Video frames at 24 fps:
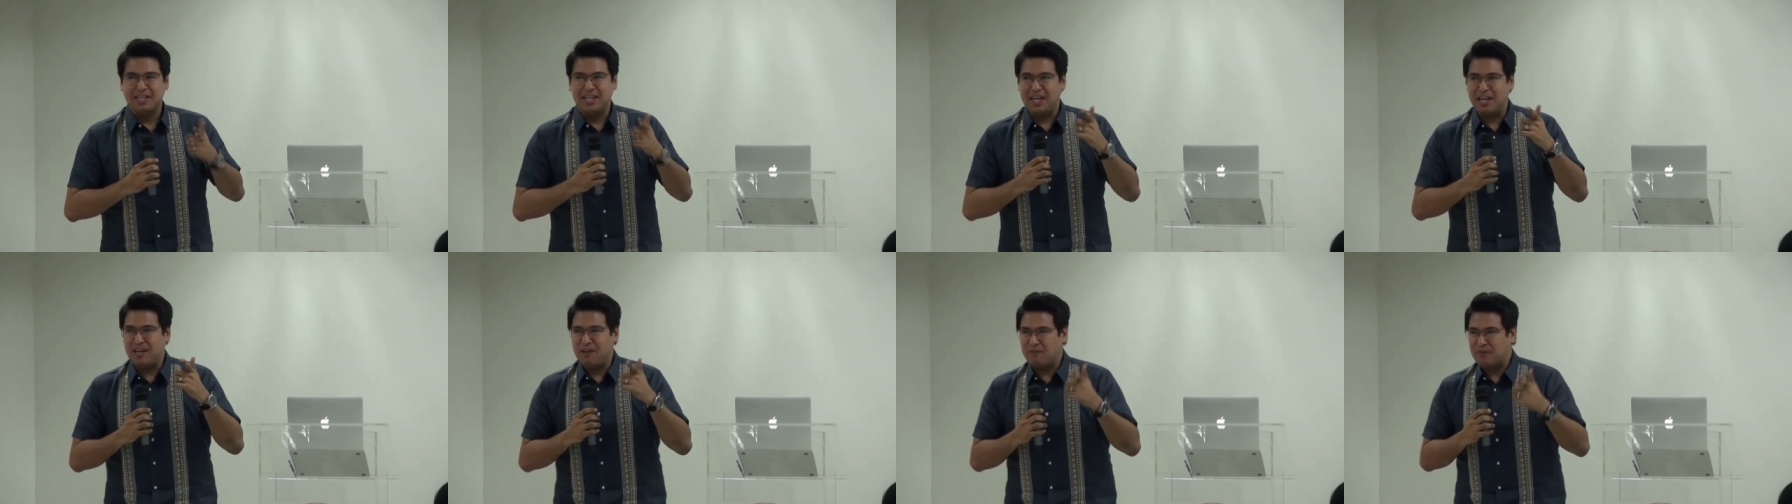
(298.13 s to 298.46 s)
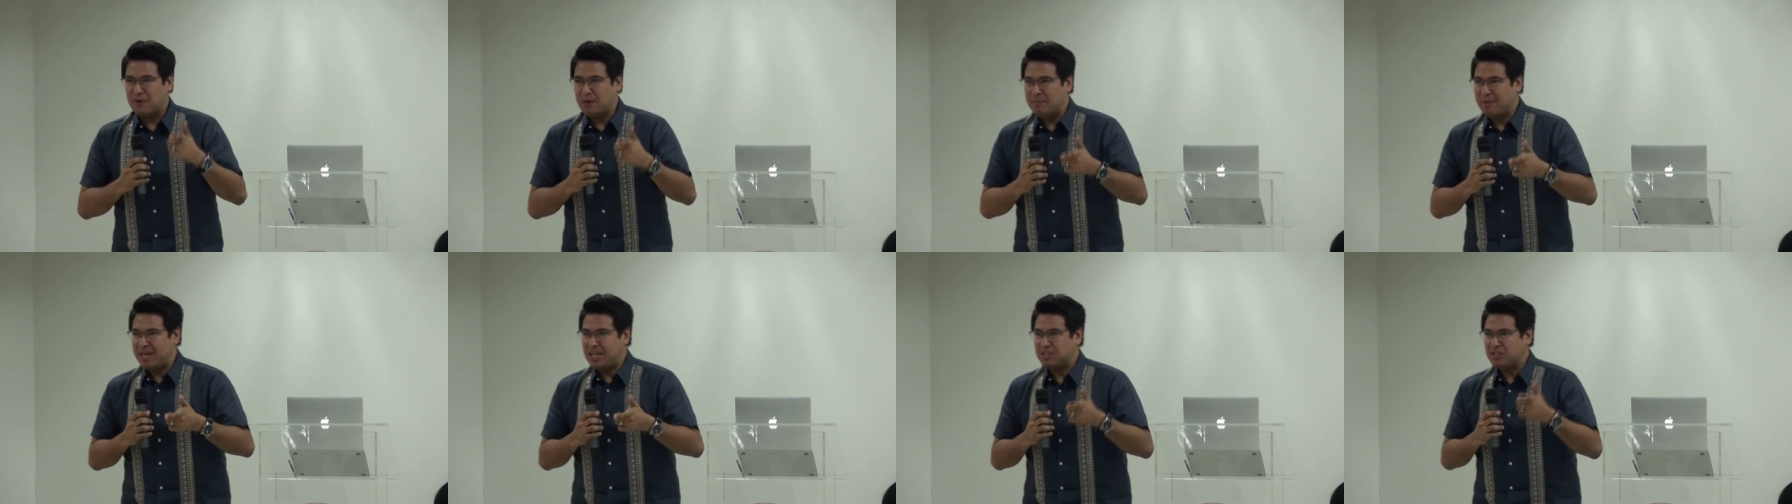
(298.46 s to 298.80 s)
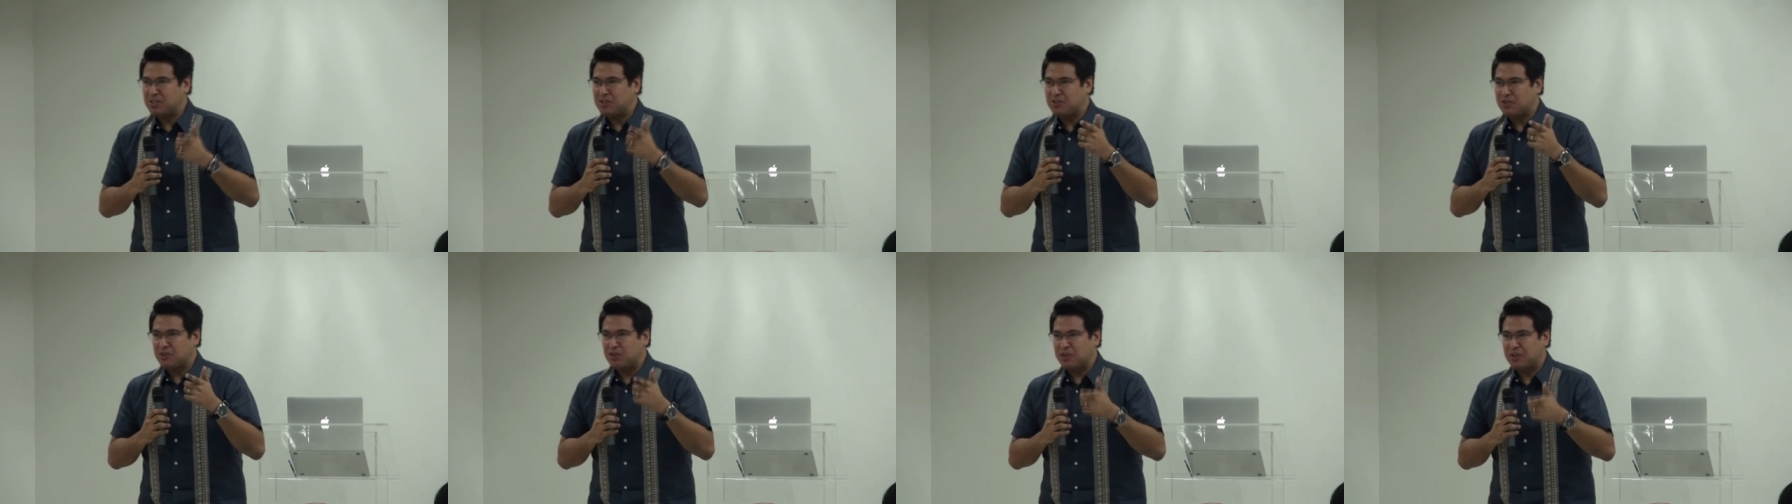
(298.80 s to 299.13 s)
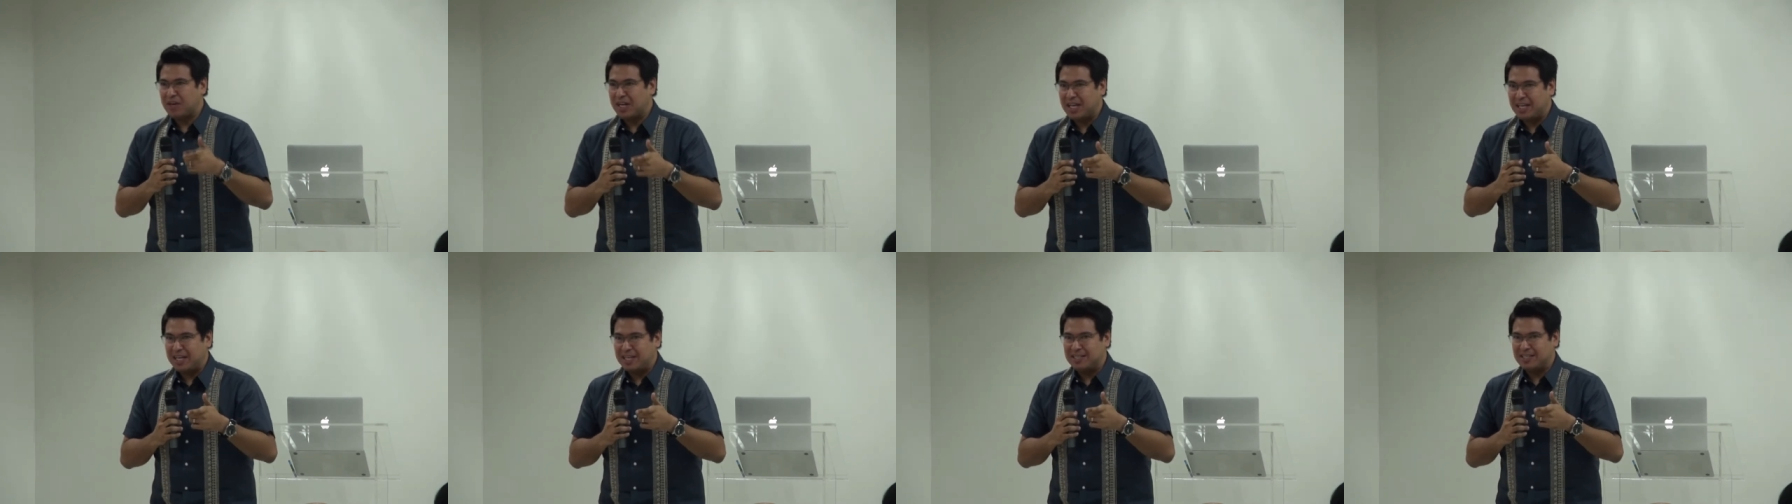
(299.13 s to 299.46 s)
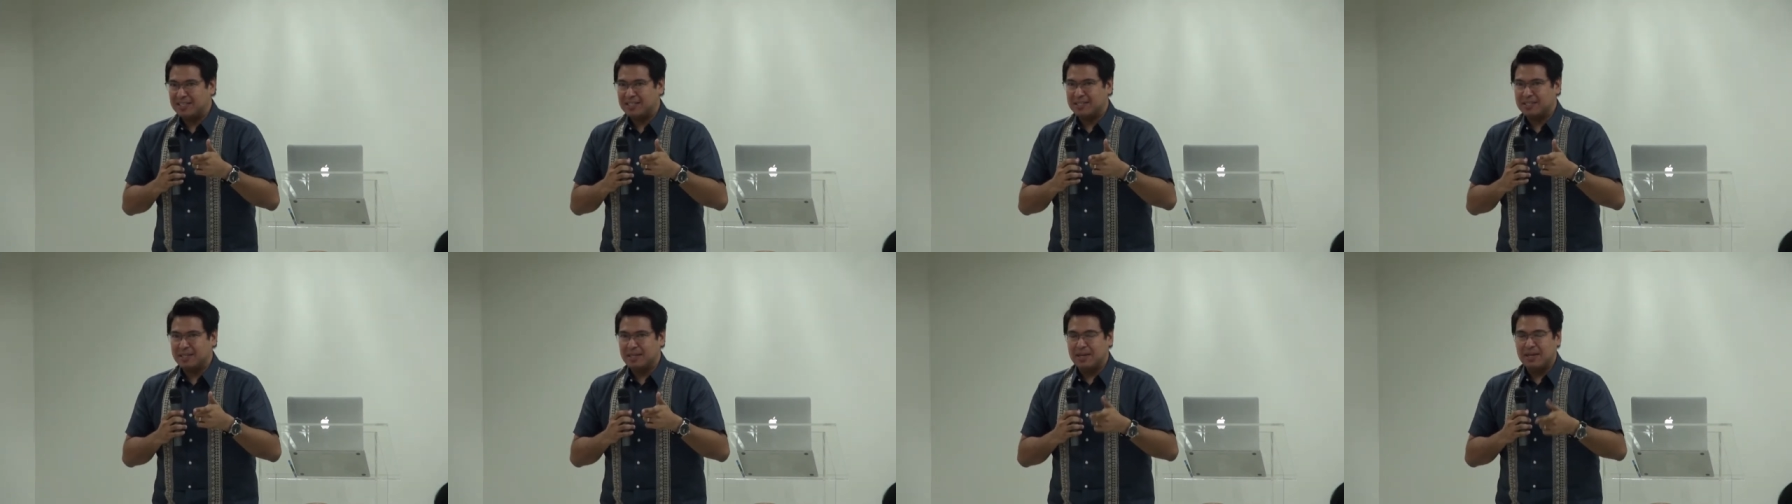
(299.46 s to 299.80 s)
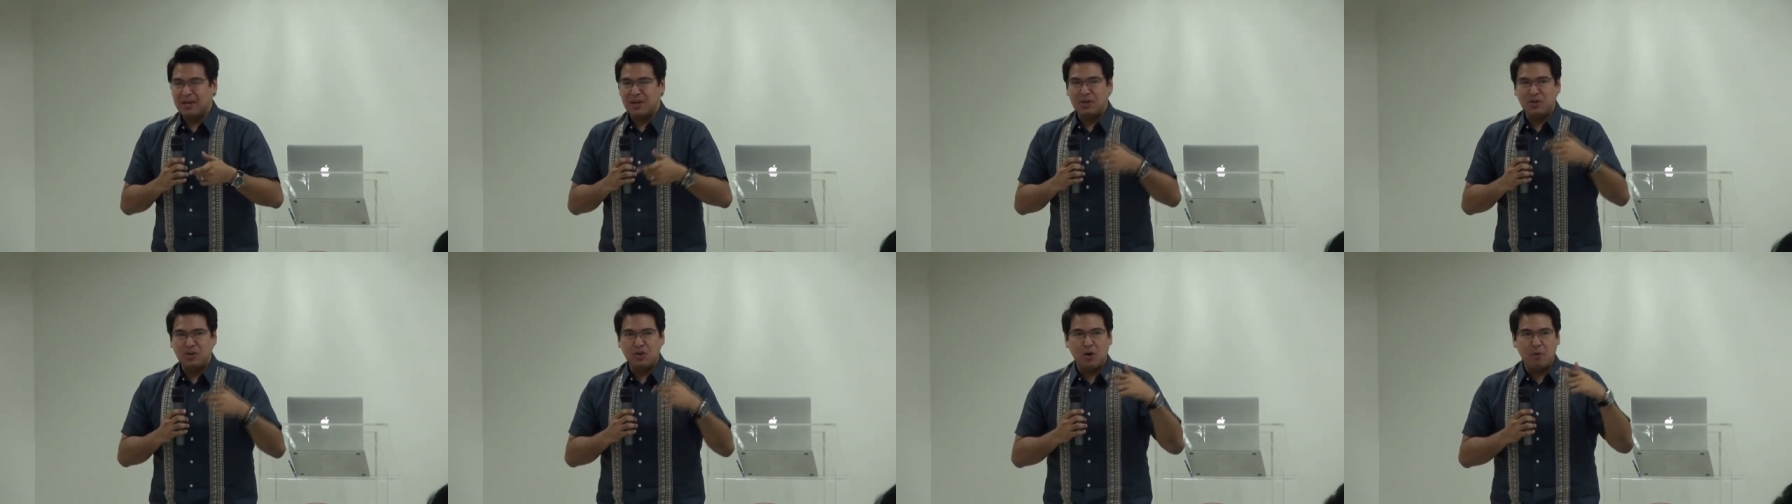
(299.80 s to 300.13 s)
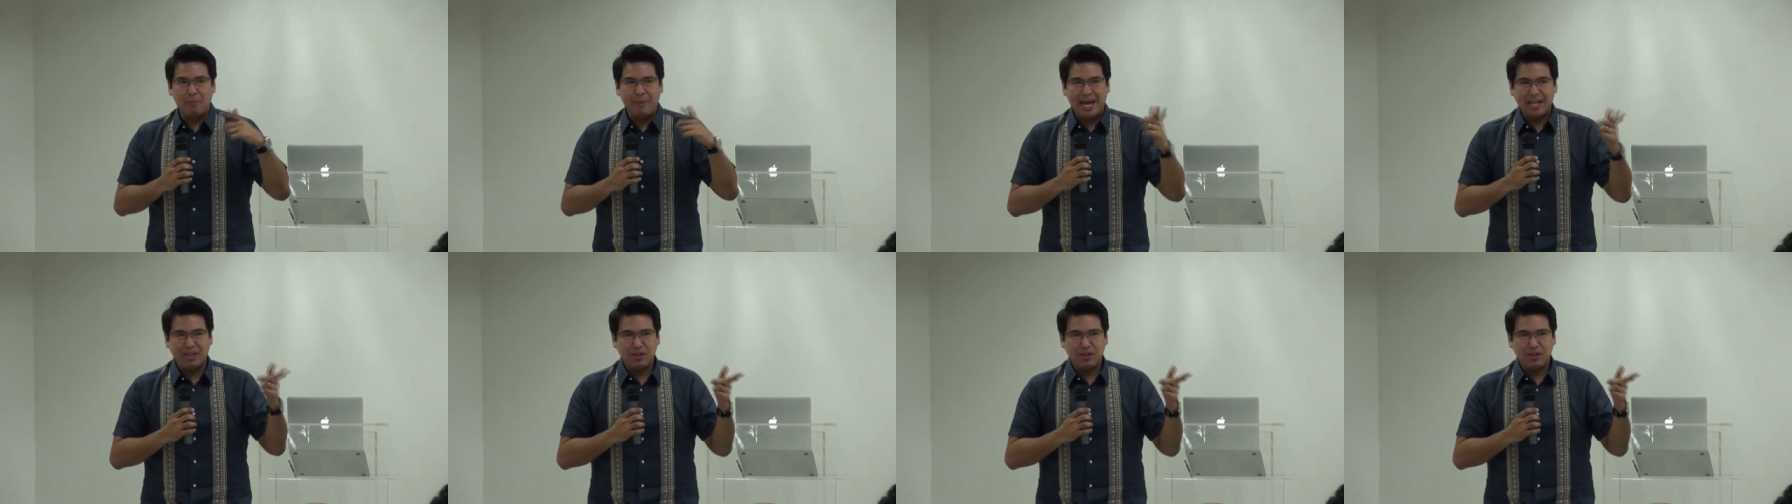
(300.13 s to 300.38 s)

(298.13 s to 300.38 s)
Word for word: the information you release, no